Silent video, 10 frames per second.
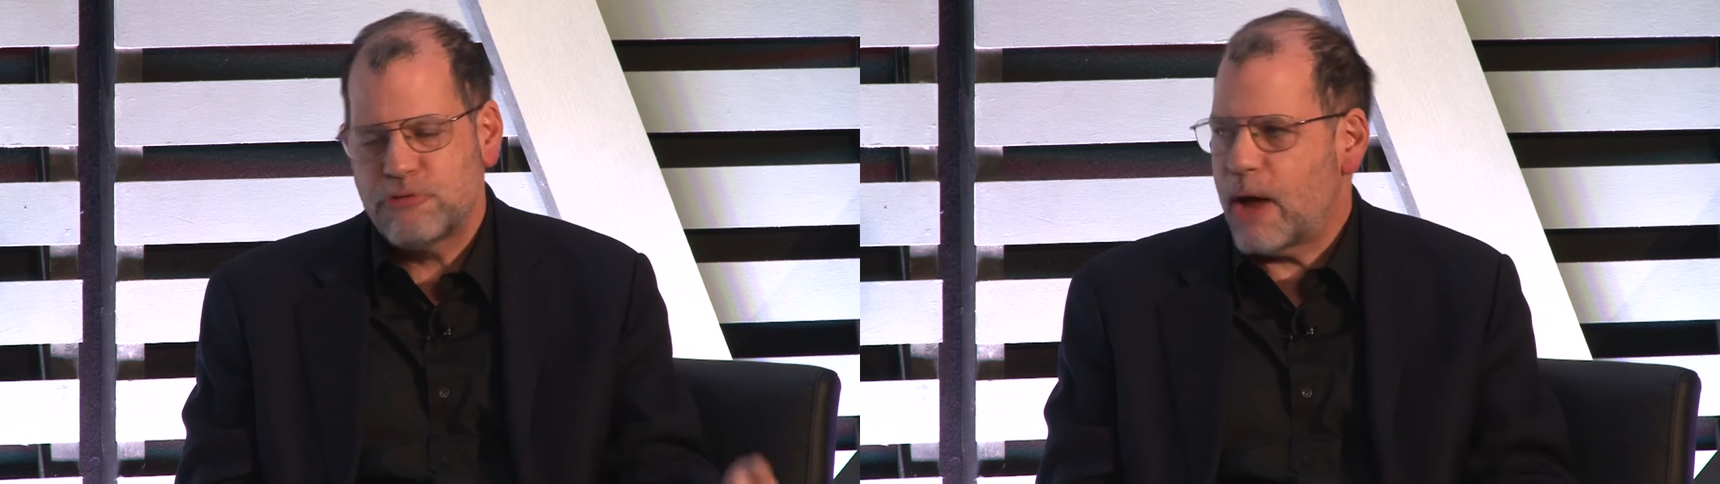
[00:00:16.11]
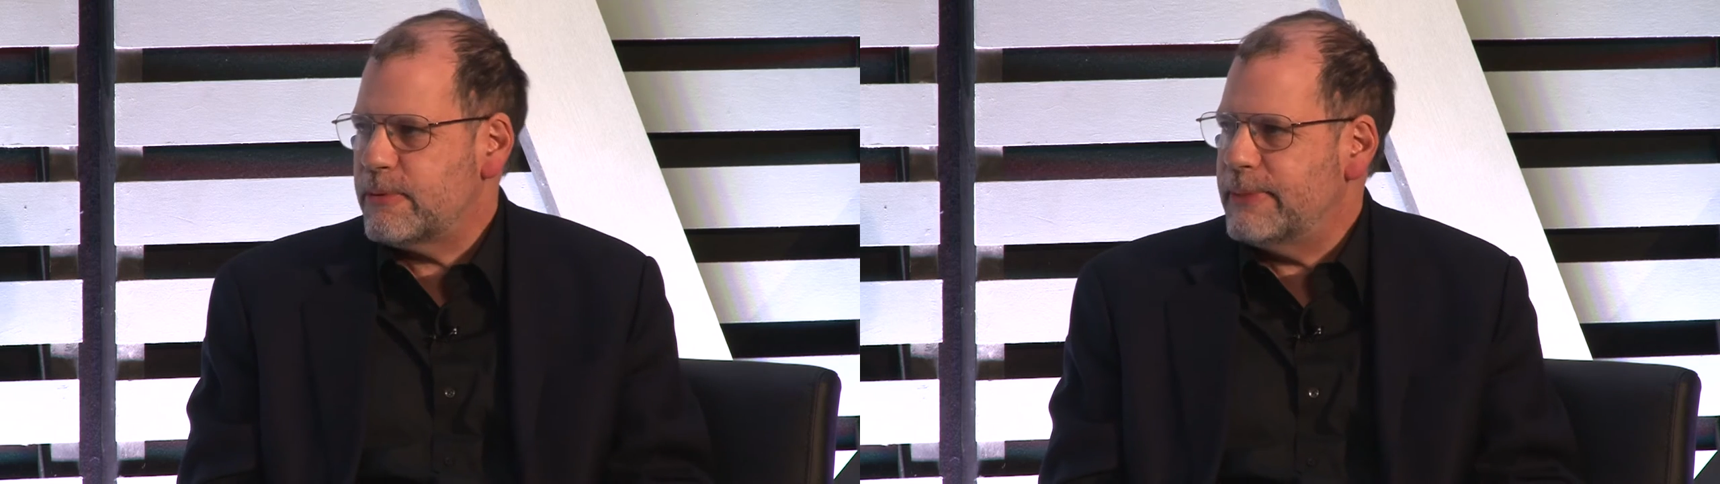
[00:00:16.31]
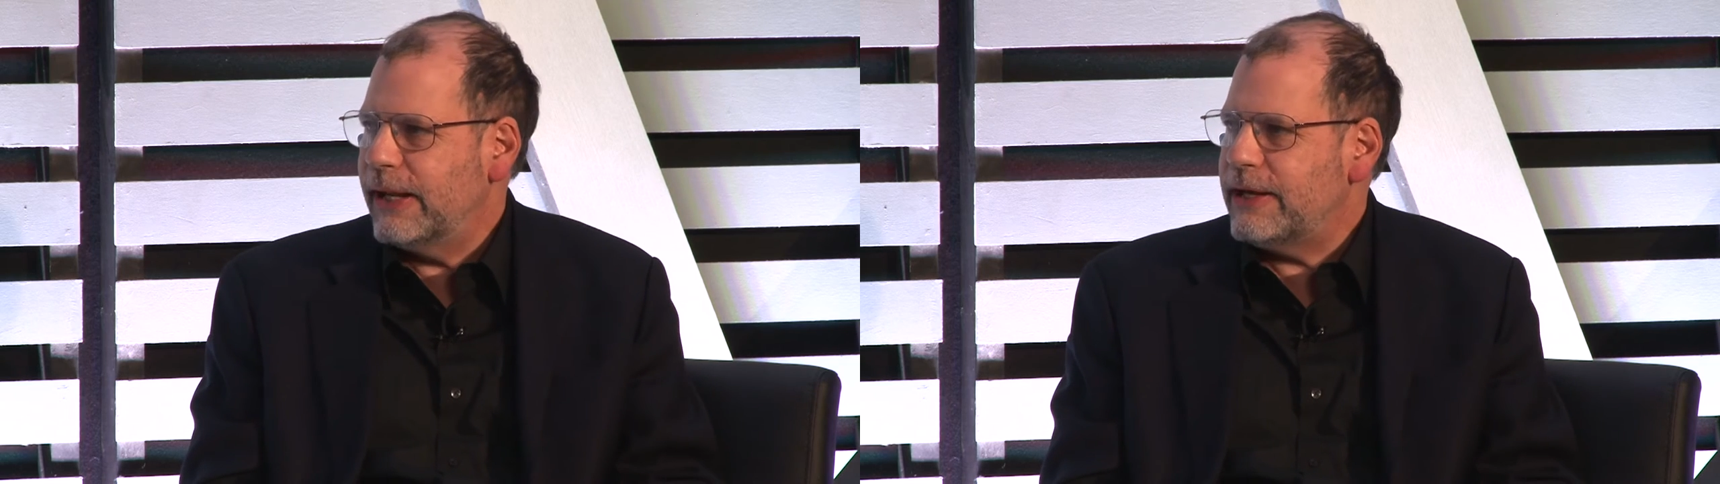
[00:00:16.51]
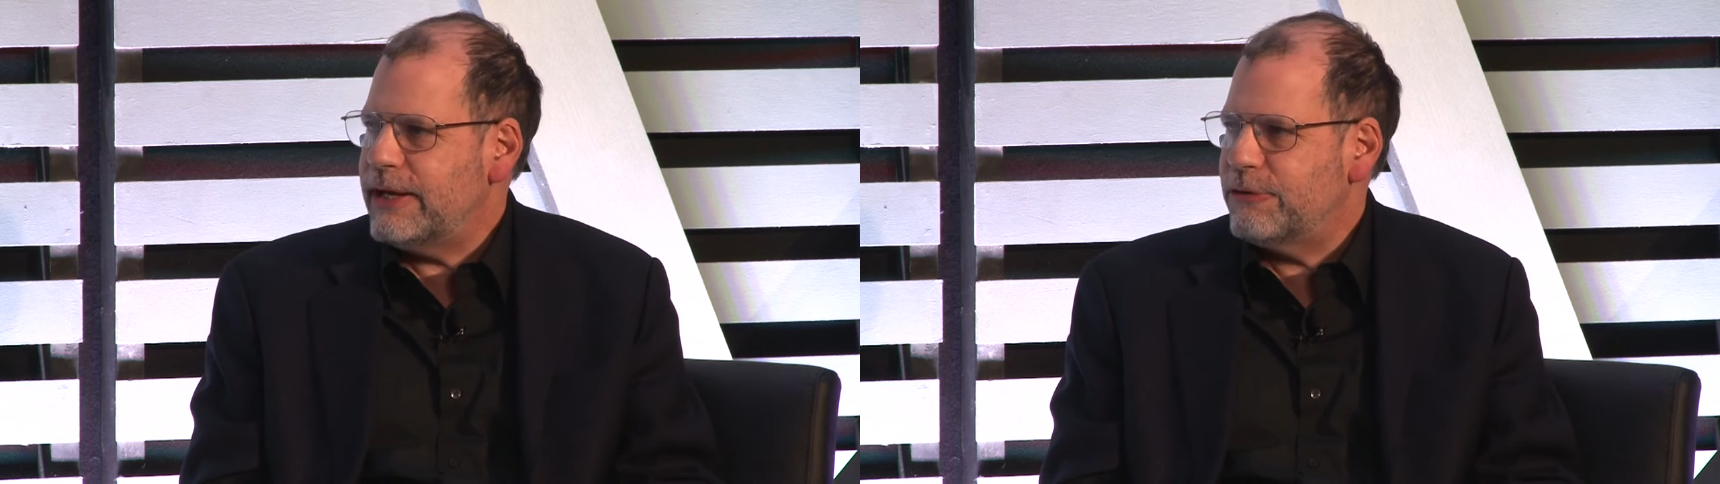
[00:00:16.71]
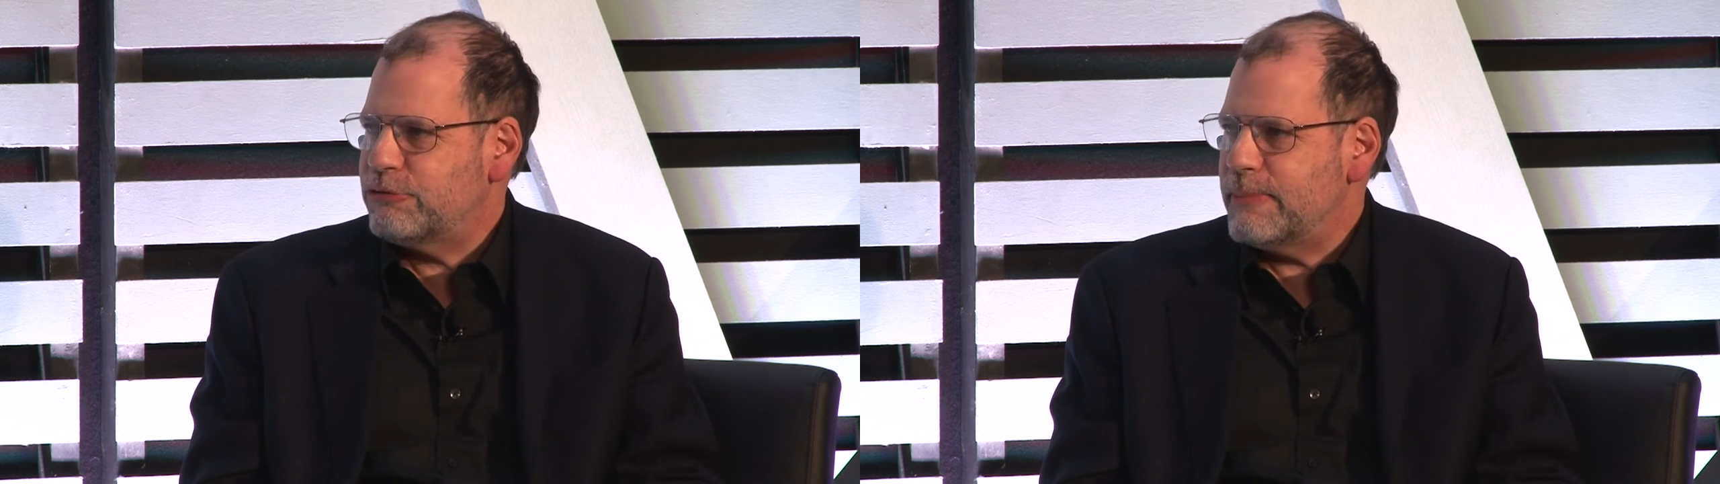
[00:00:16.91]
probability
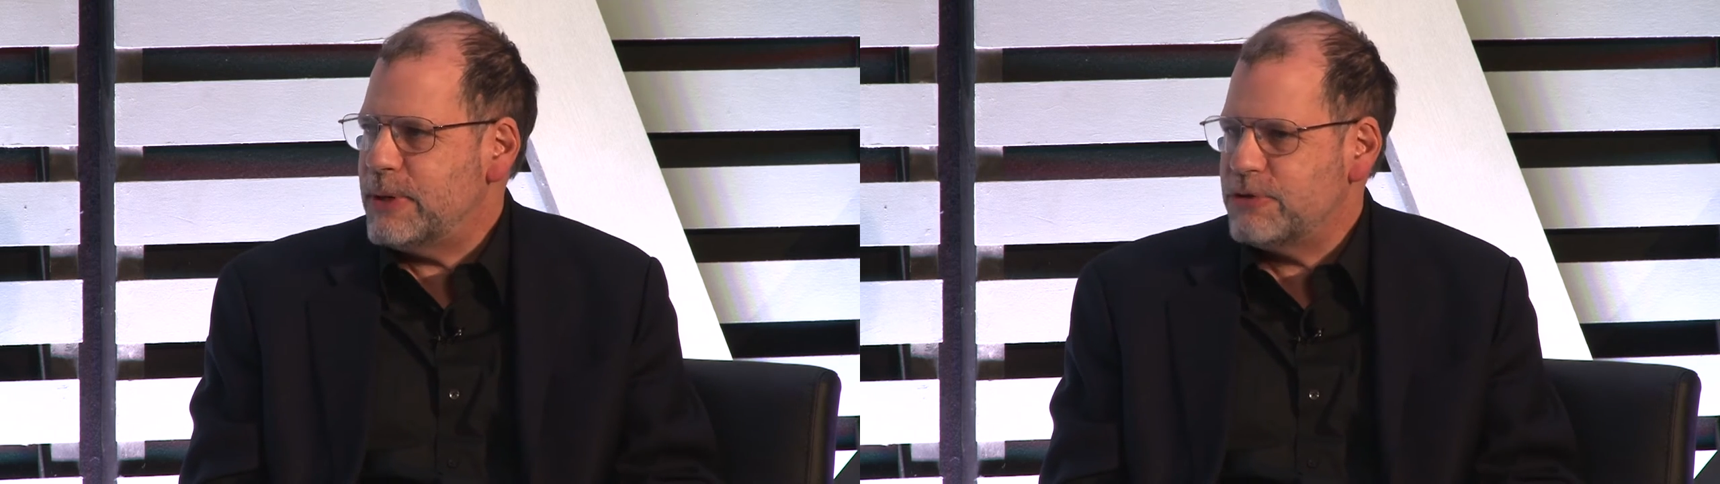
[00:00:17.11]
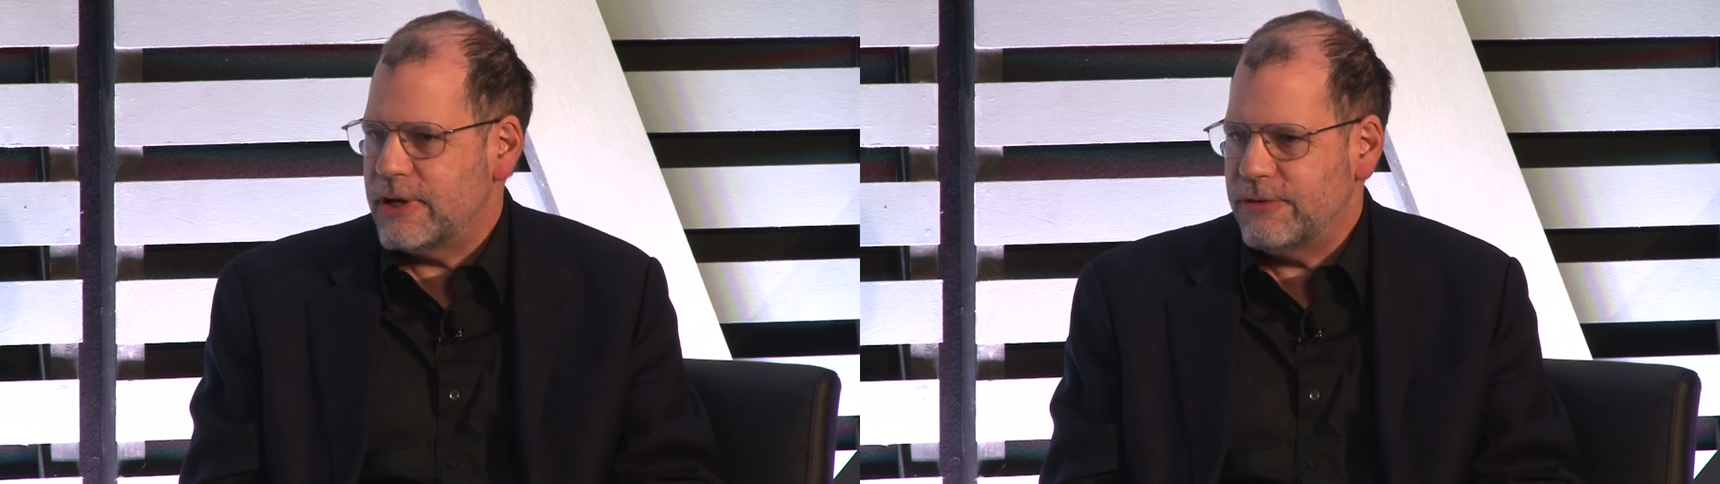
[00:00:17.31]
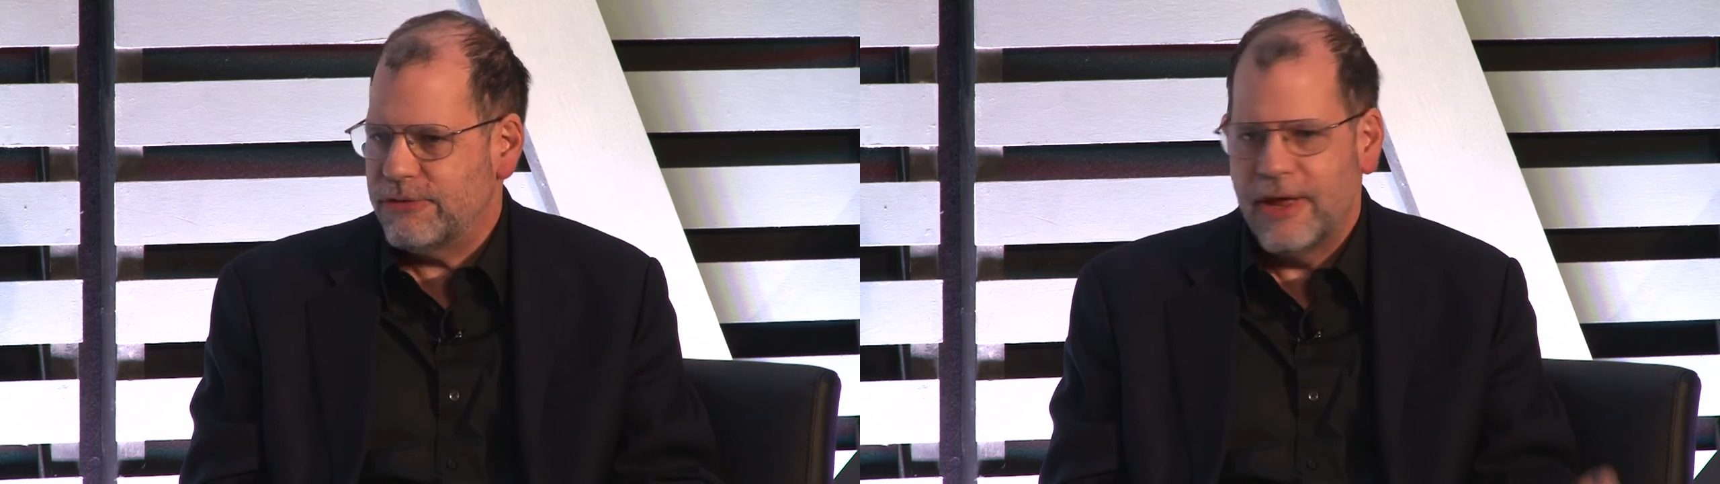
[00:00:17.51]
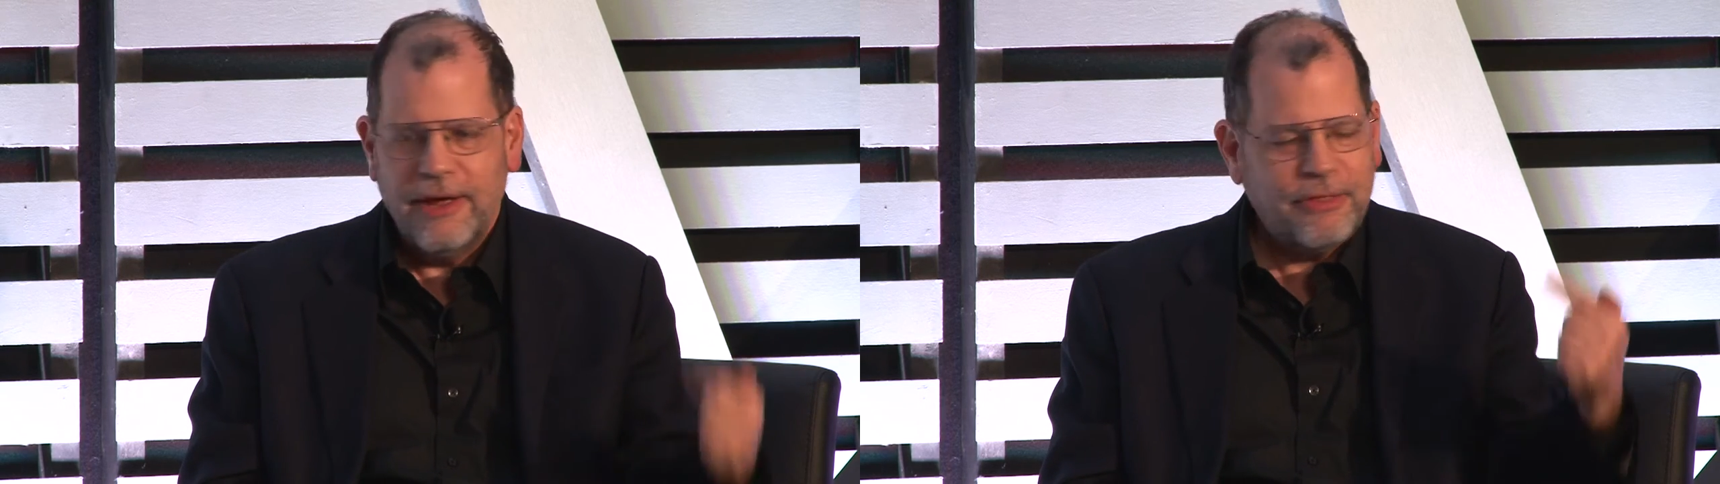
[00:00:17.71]
distributions,